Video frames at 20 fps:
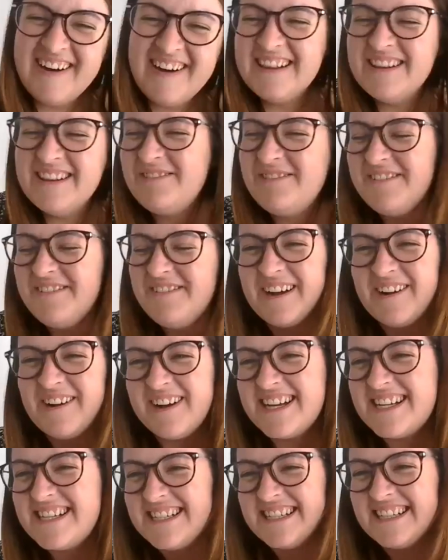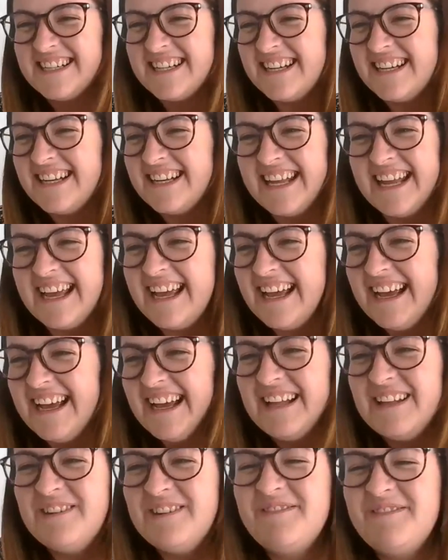I love that question. Yeah,
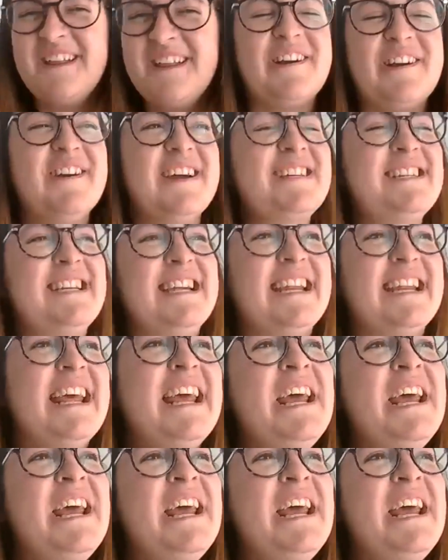I love that question.